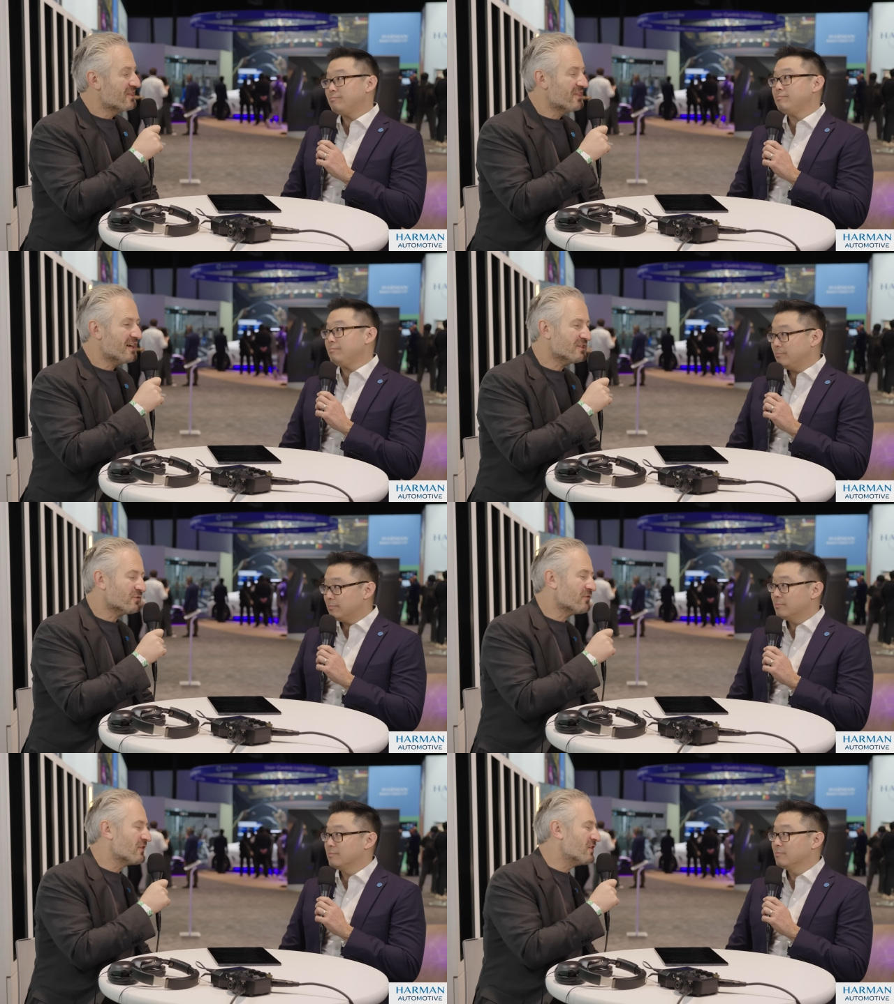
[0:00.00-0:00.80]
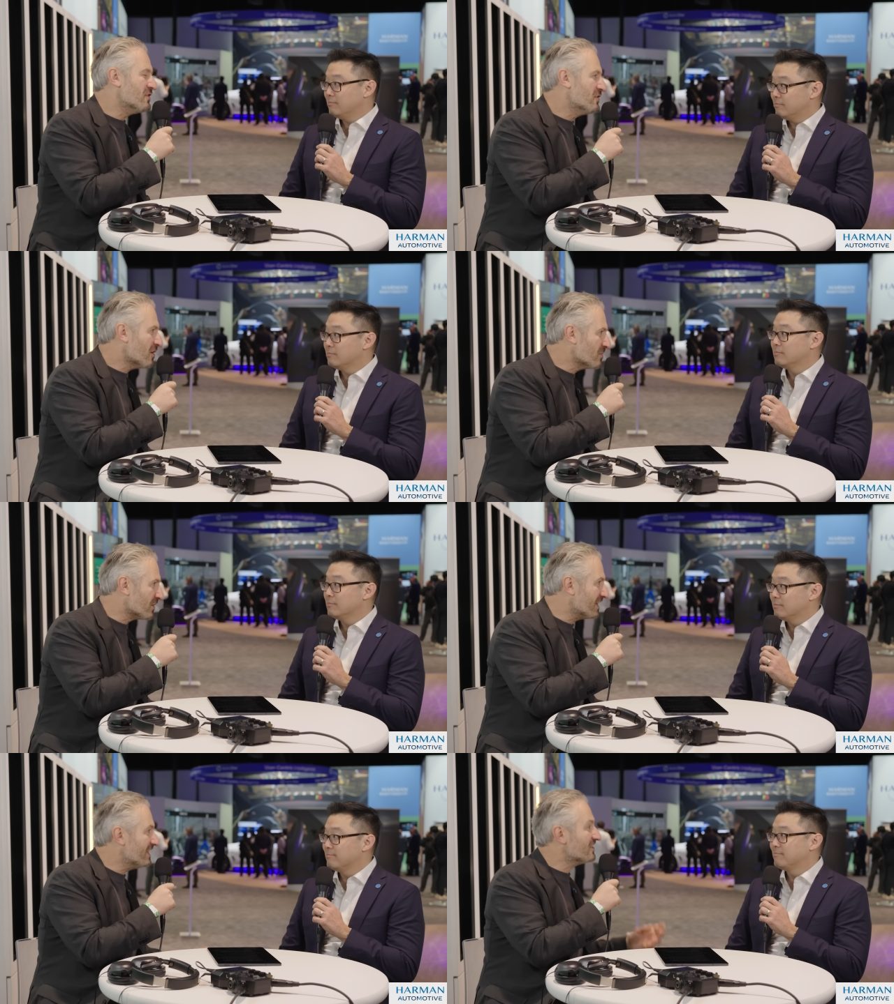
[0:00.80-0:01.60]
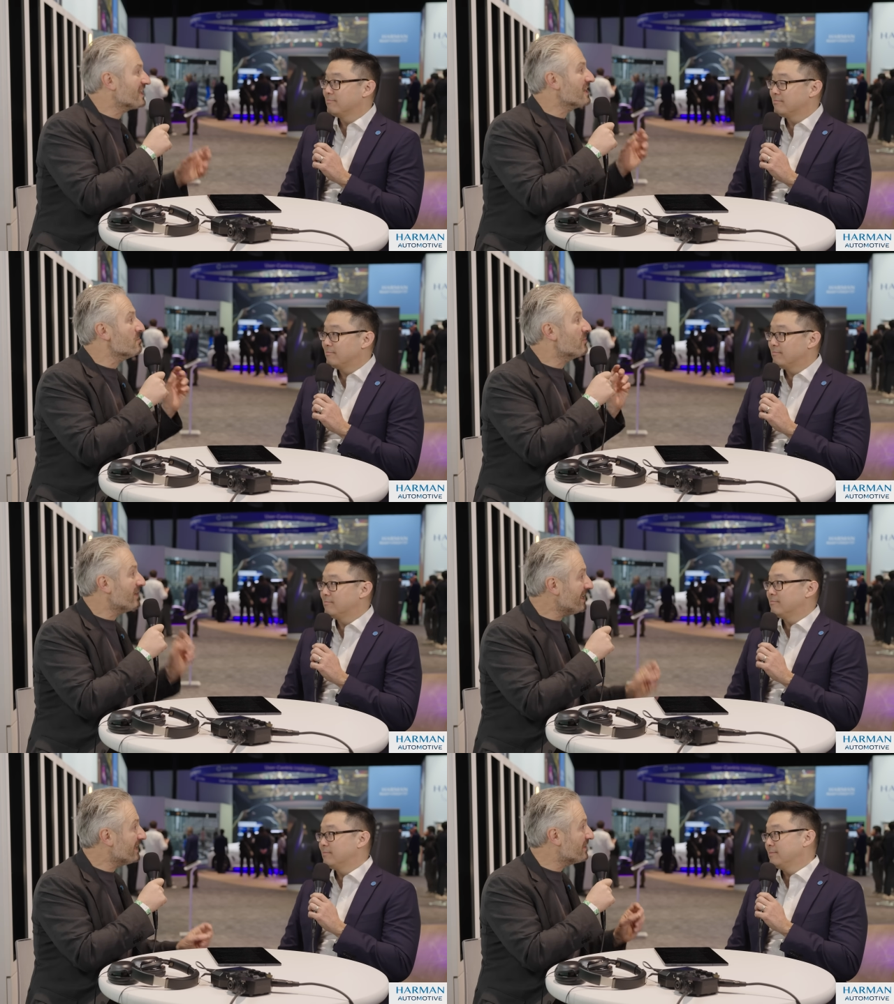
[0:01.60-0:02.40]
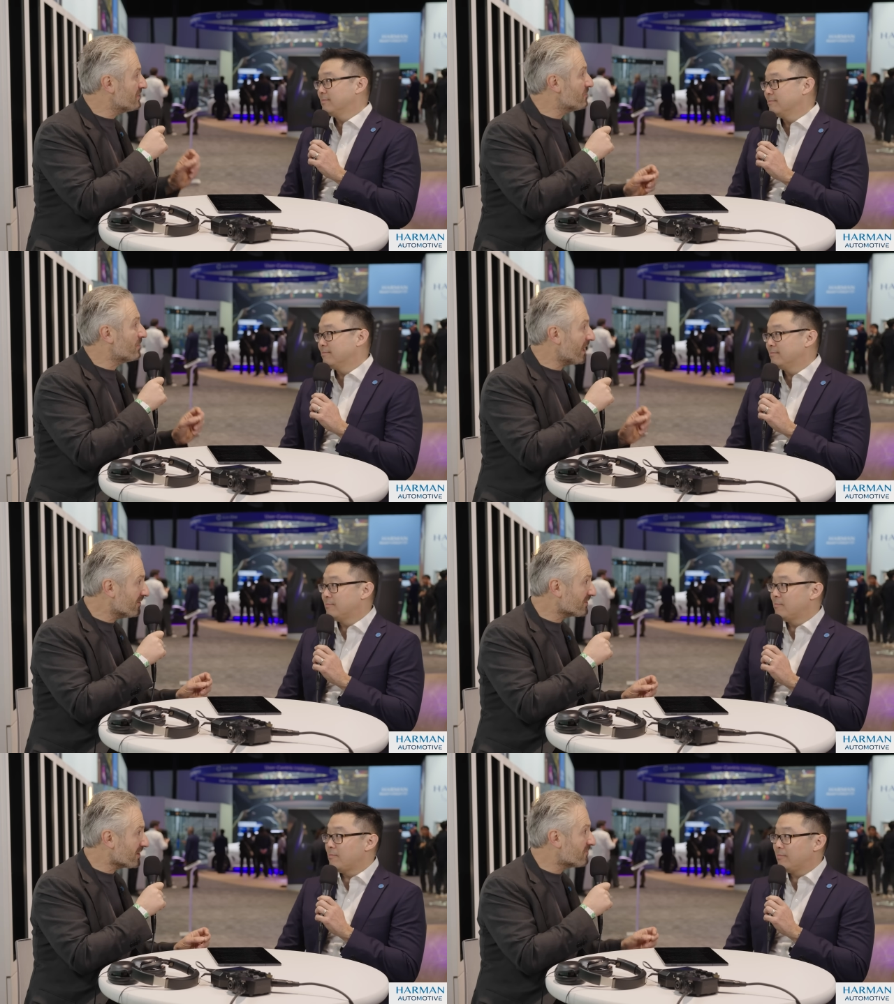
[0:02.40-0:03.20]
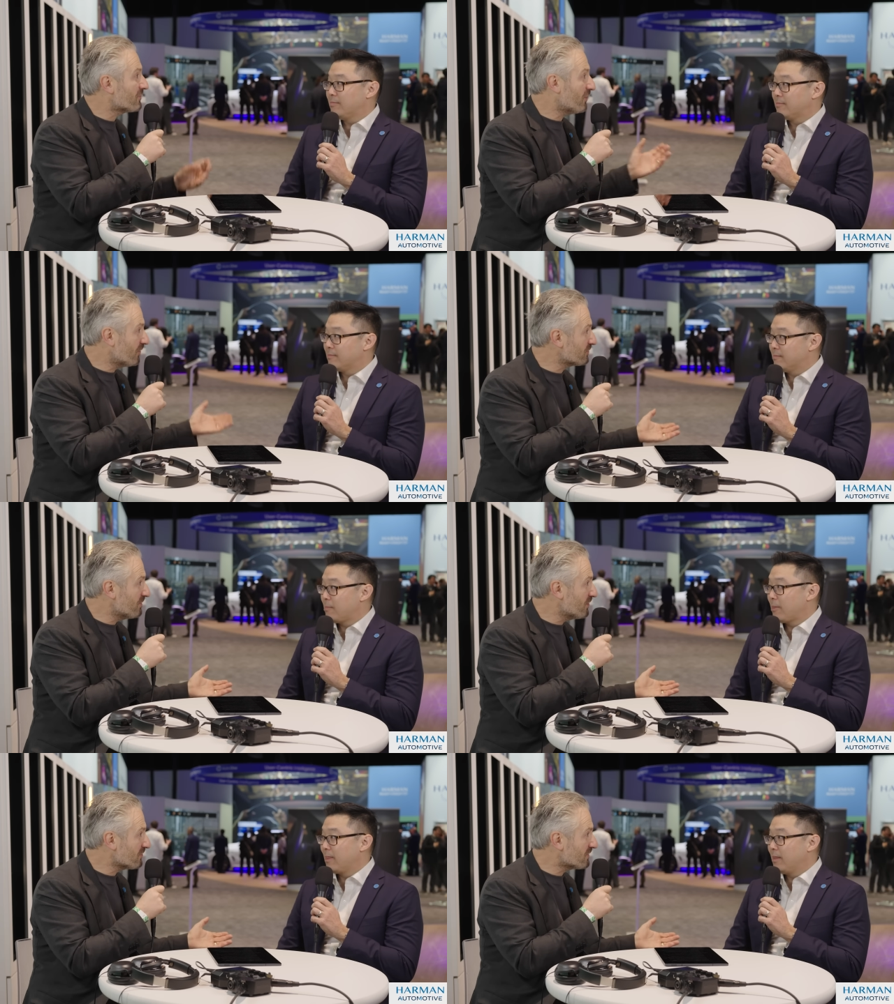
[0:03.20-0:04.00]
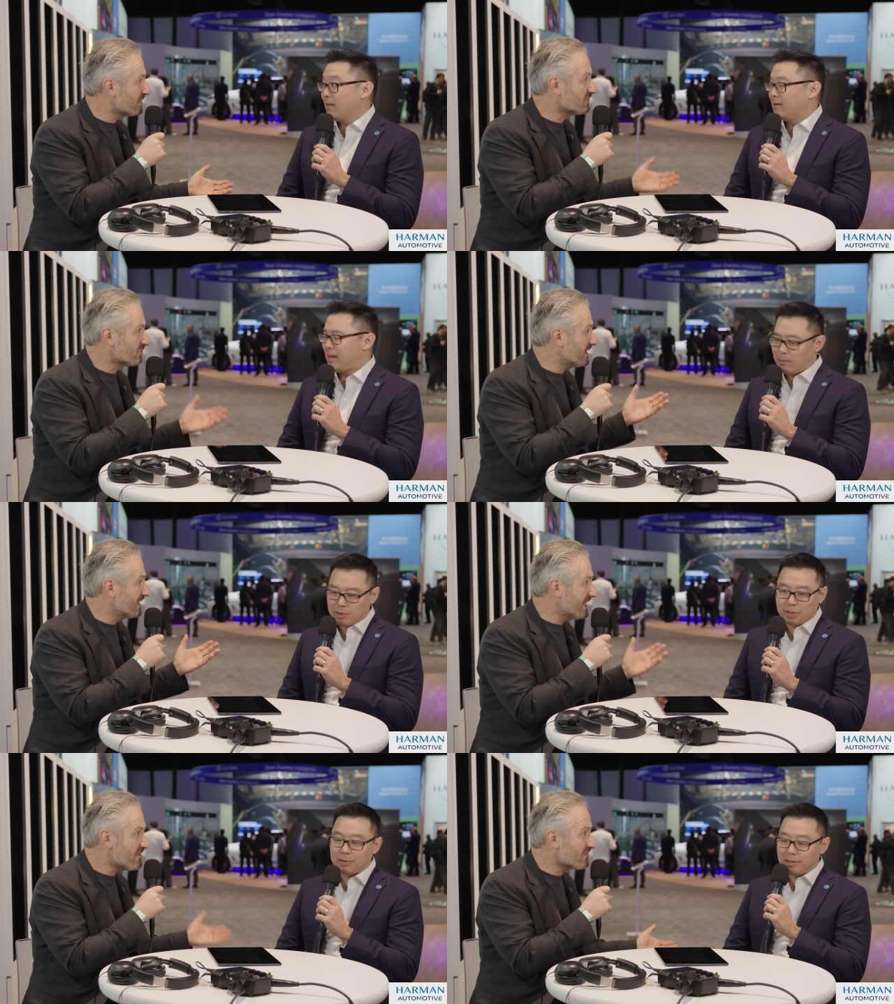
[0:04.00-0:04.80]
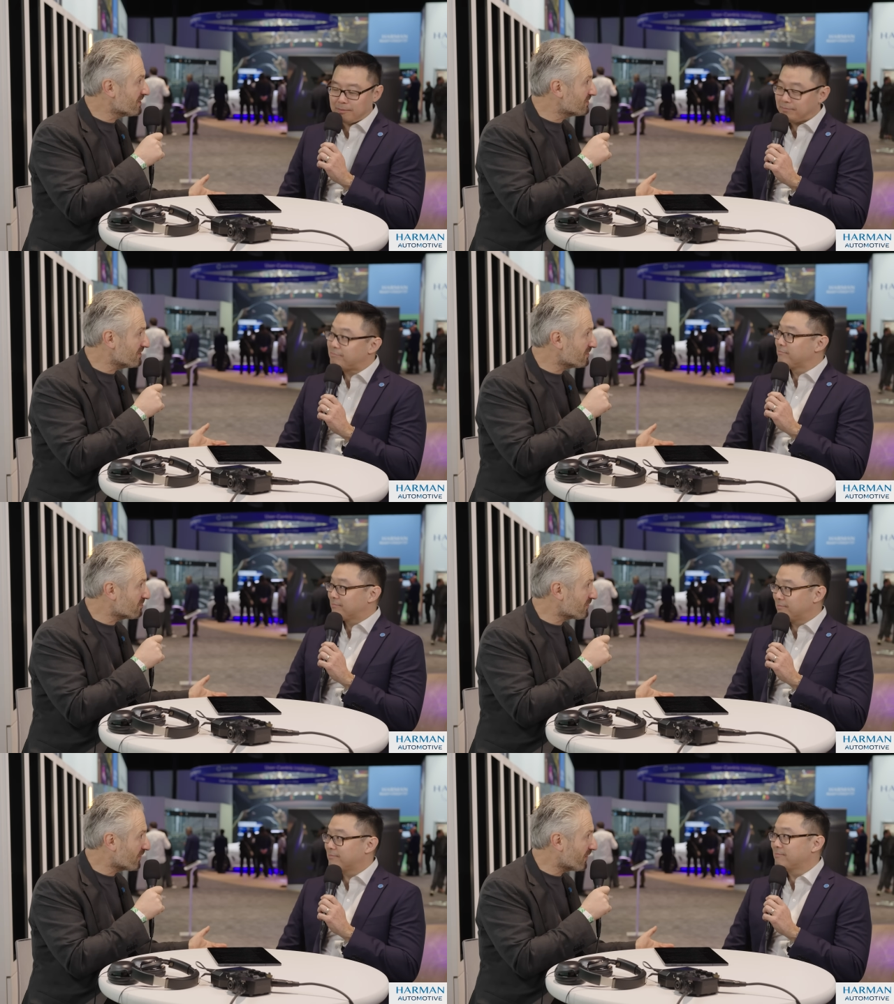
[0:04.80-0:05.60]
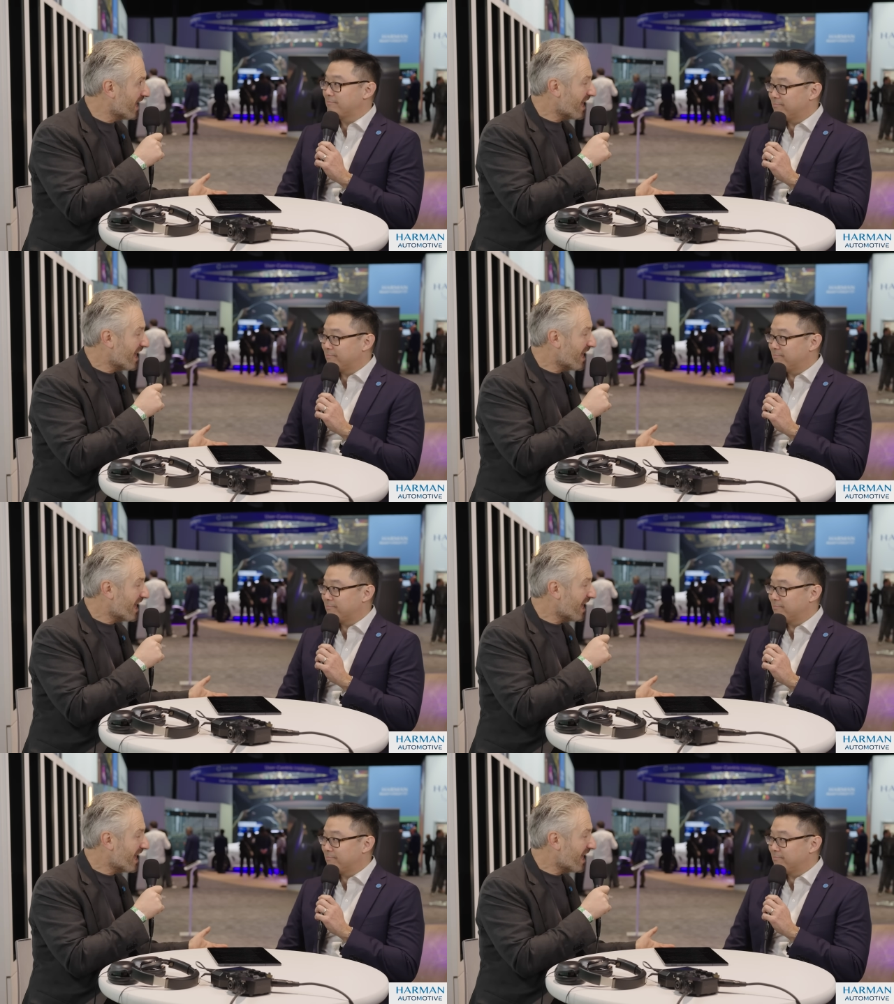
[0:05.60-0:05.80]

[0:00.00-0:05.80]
Speaker 1: That's phenomenal. It's a completely new paradigm for automotive. This has really never existed before.